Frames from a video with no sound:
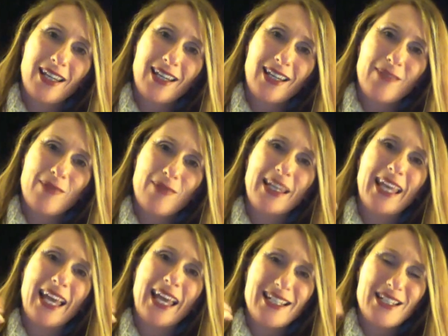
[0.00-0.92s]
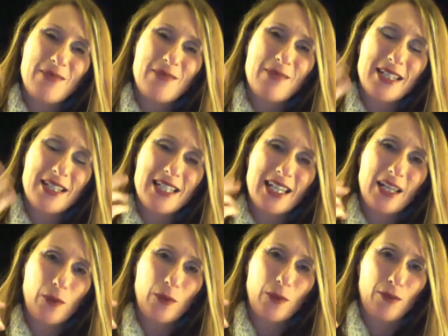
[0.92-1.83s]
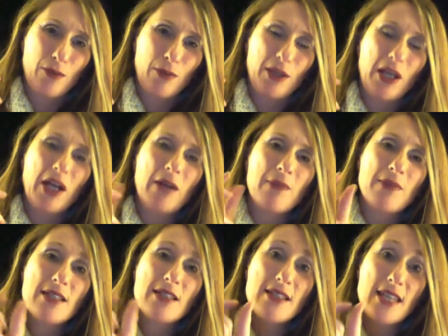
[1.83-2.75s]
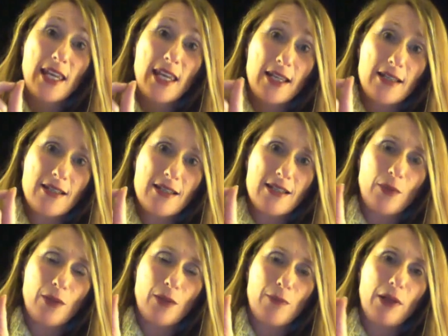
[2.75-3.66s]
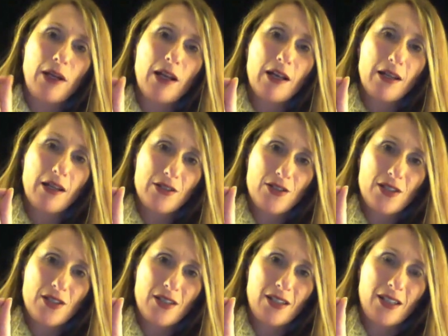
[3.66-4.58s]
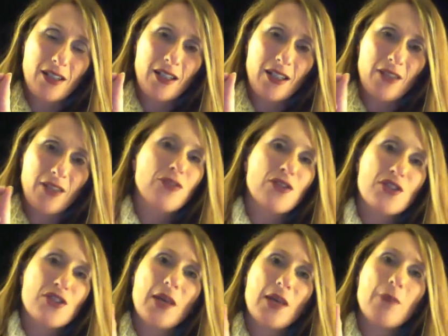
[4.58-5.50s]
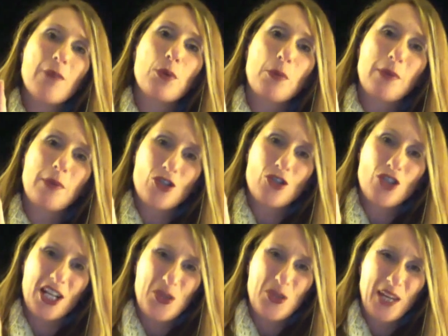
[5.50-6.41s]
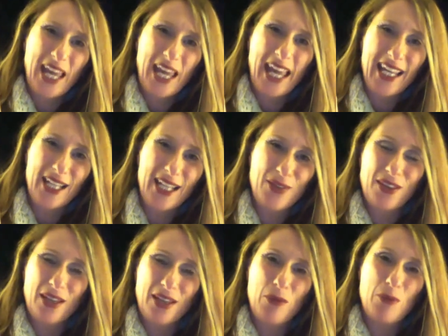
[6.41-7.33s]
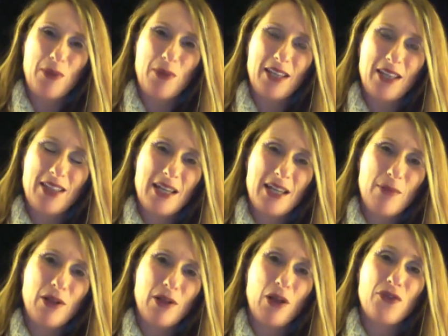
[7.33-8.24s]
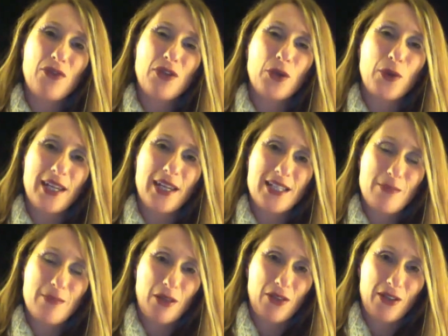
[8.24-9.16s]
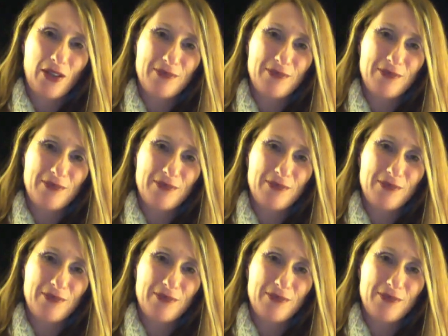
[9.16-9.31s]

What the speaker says: began to meditate with become the seeds that we plant. The first temple will be on January 8th and will be in the Temple of the Great Mother.